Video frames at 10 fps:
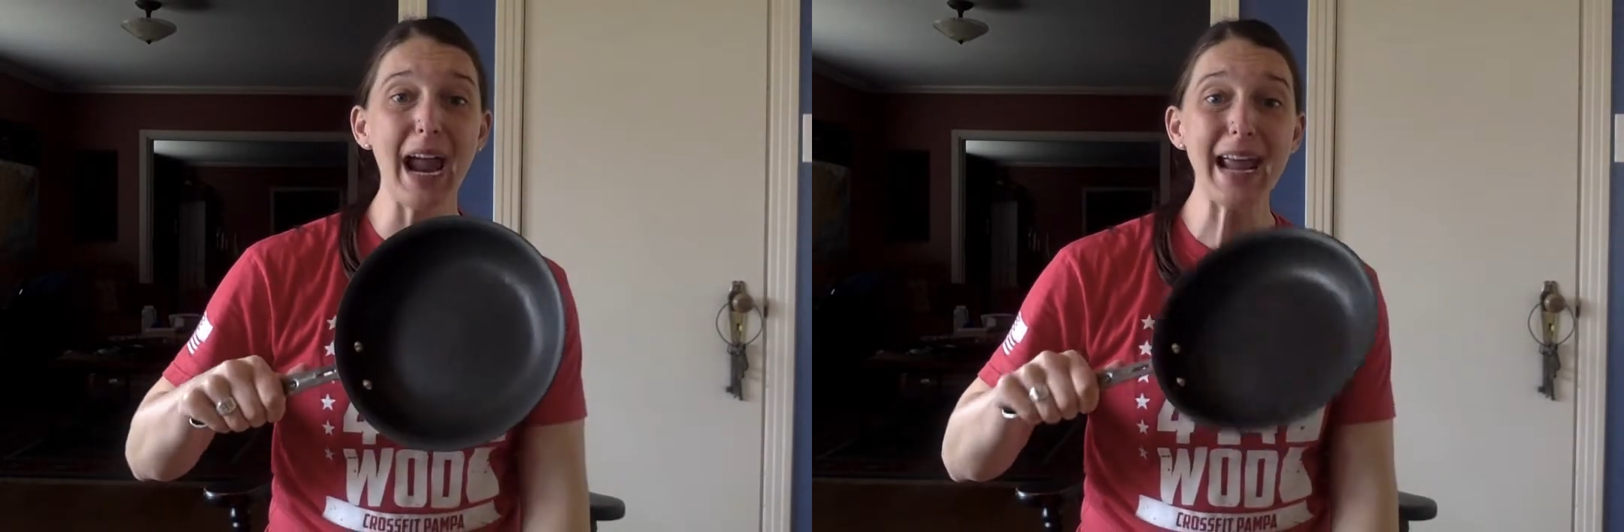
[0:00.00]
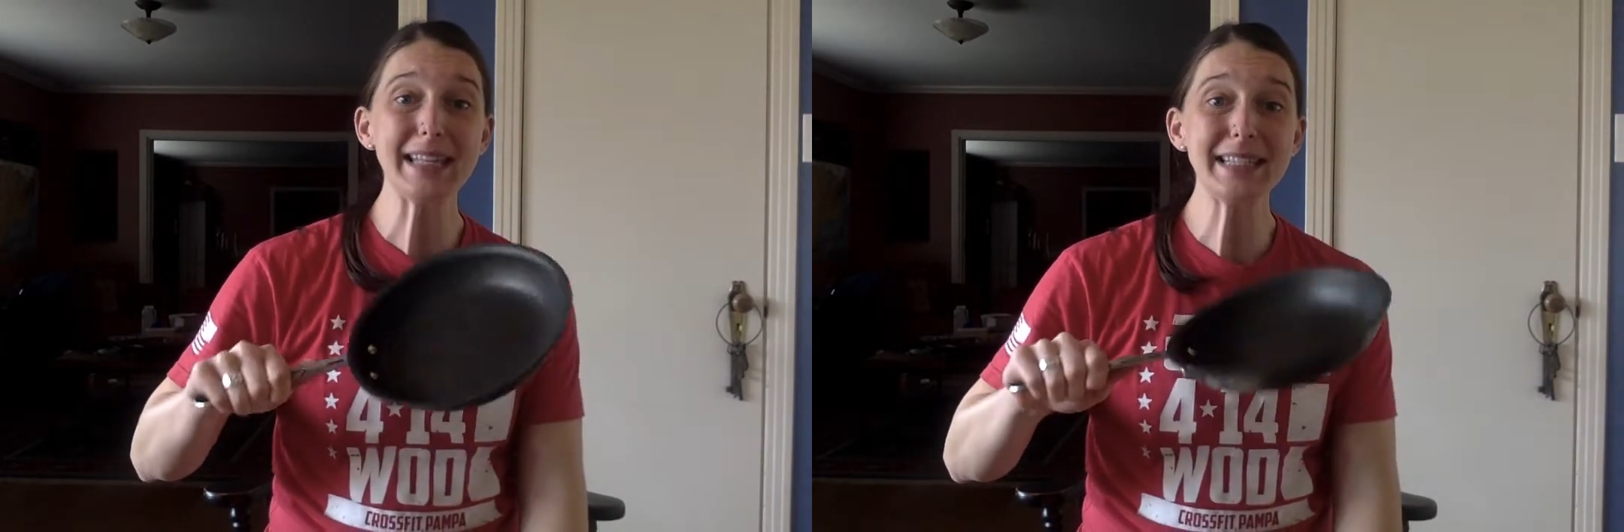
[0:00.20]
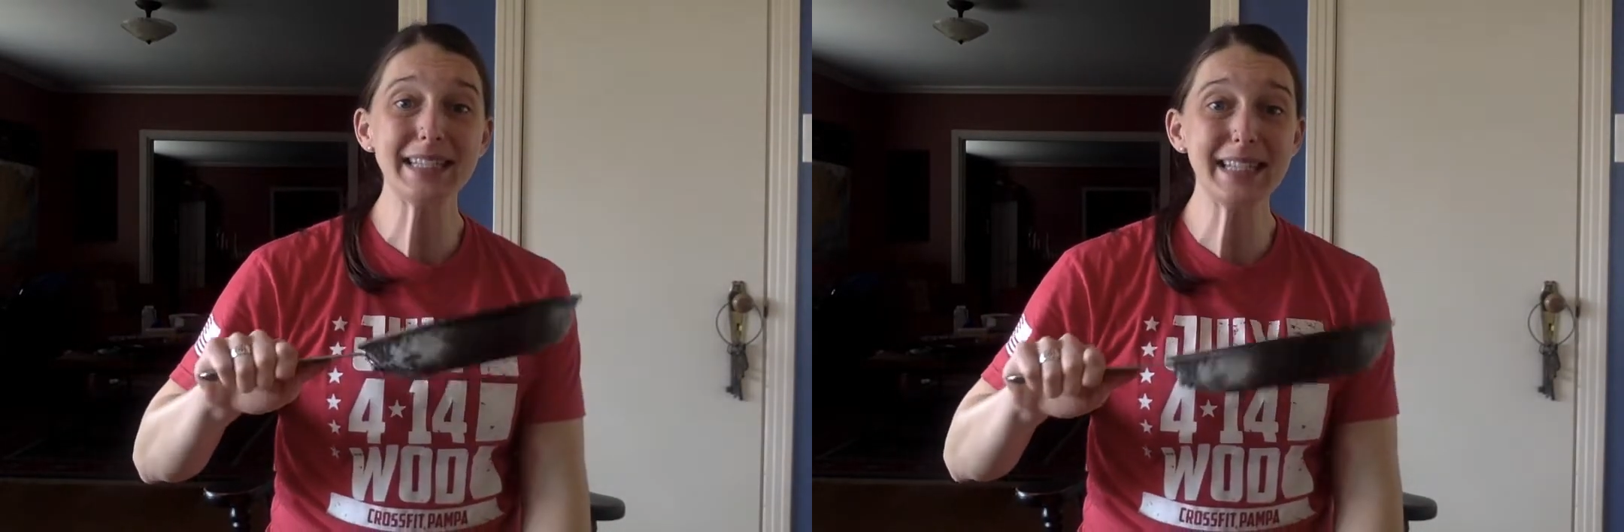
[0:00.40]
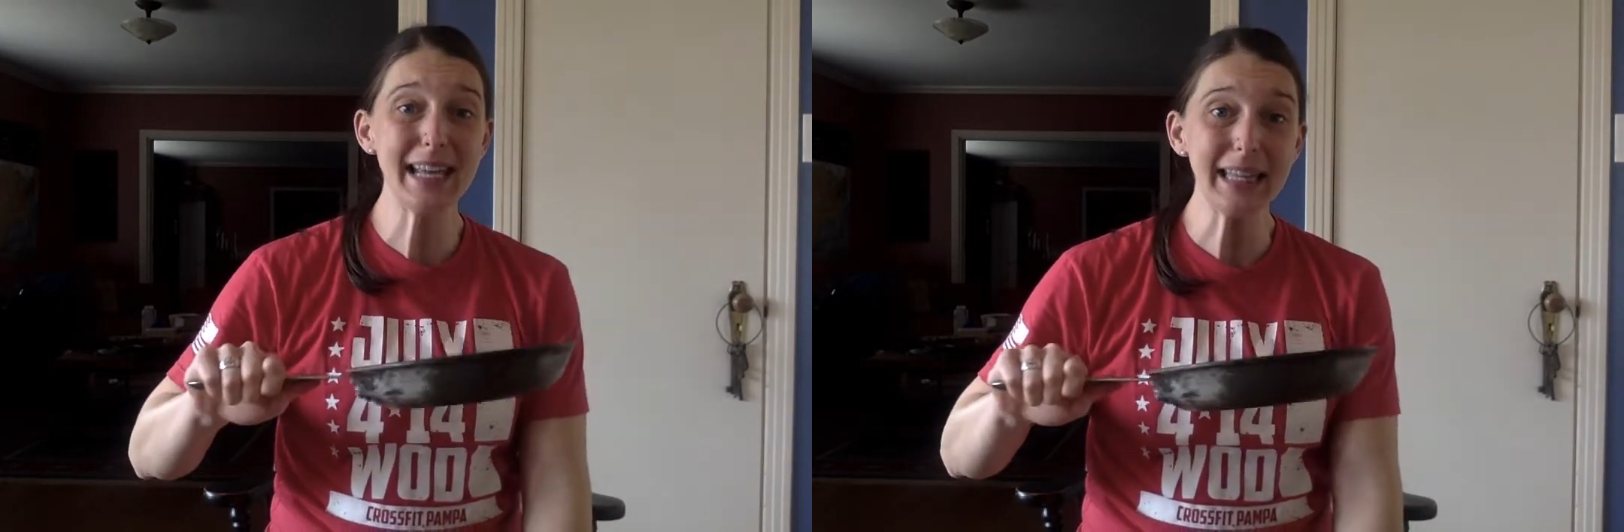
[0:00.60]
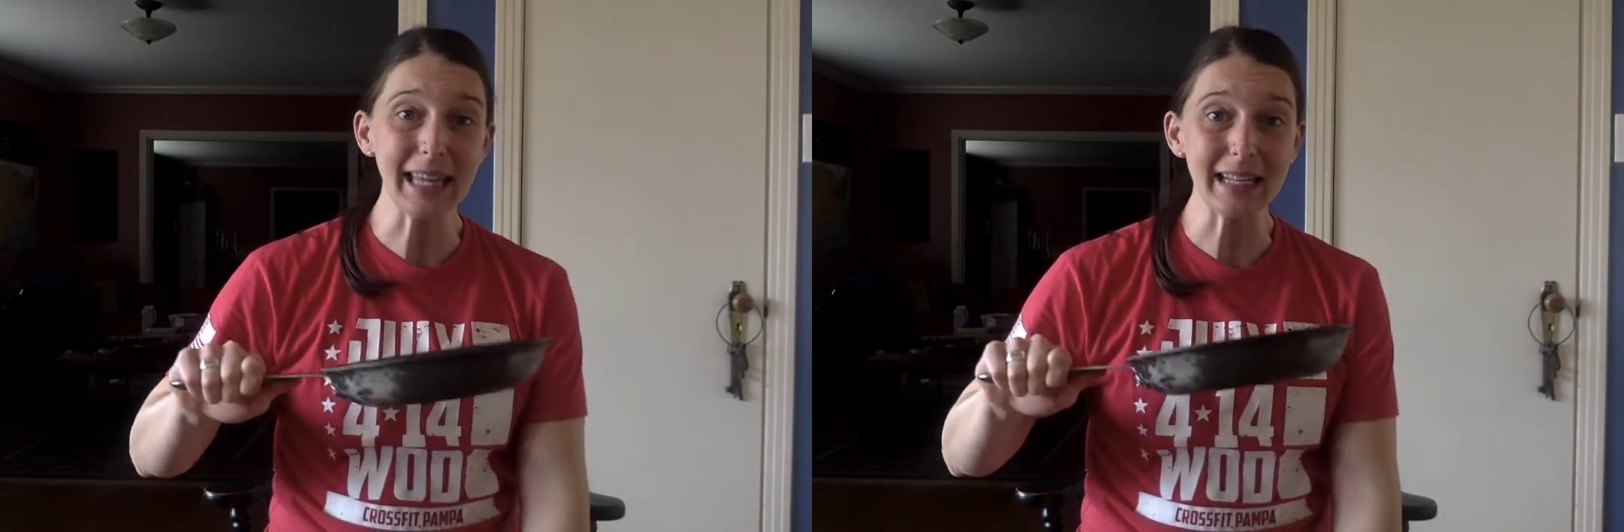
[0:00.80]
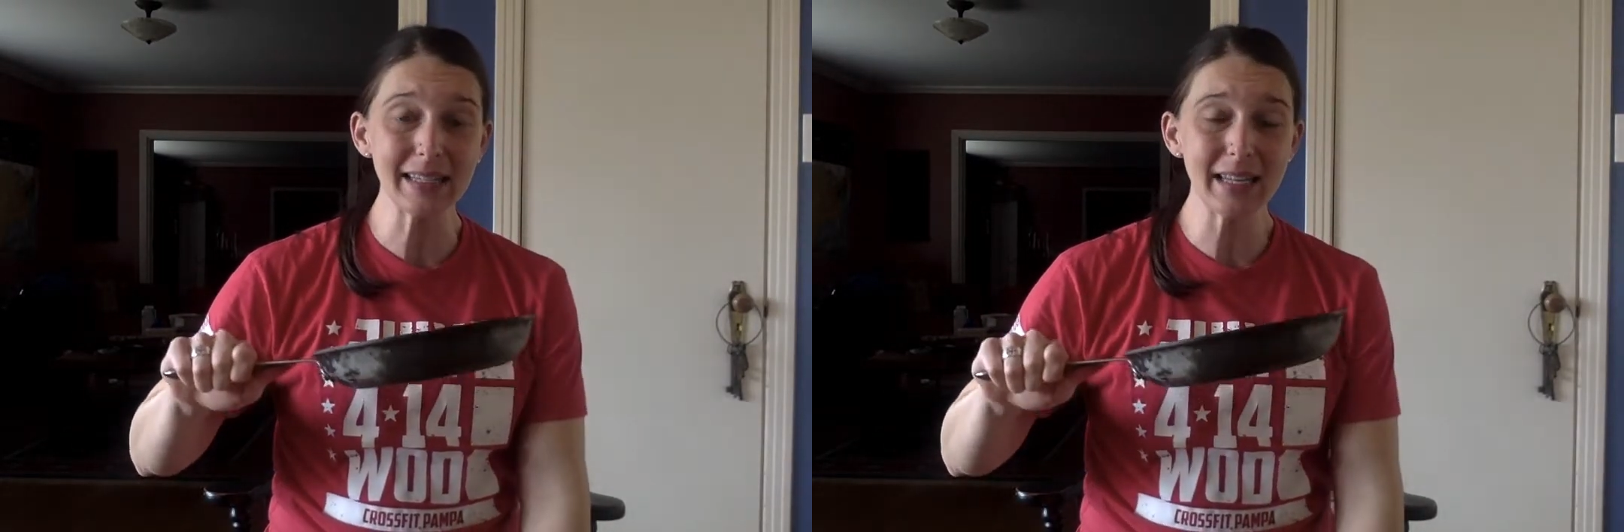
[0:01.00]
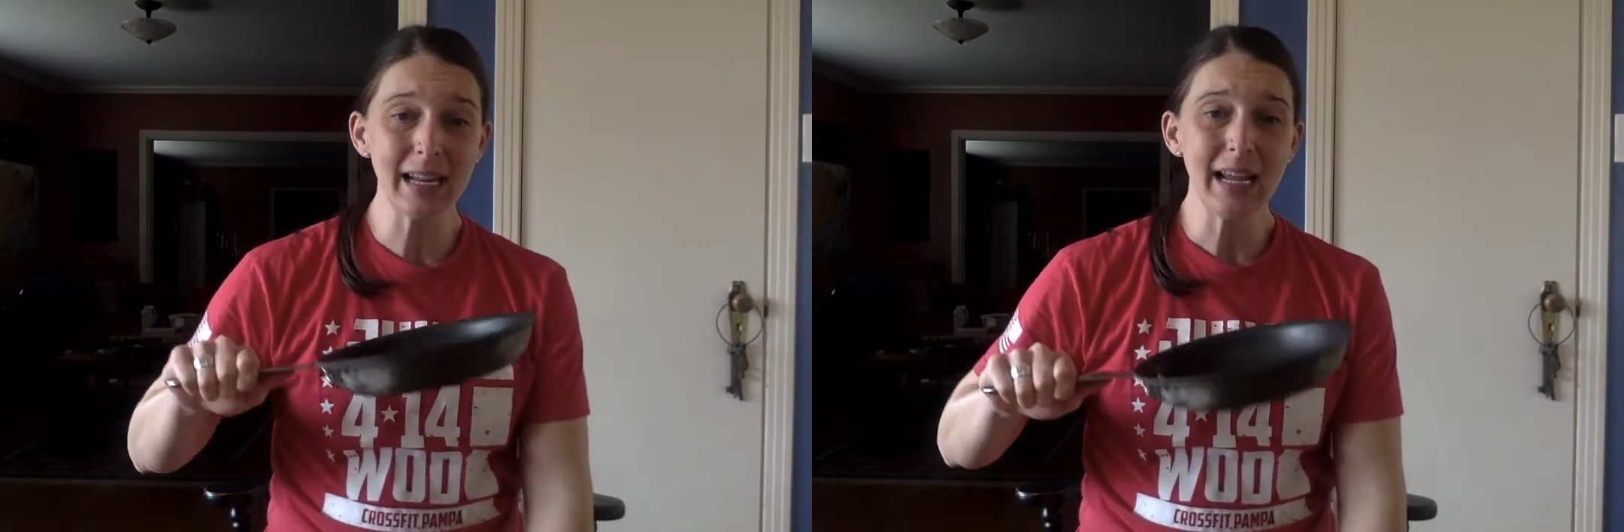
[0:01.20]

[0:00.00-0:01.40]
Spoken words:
a skillet.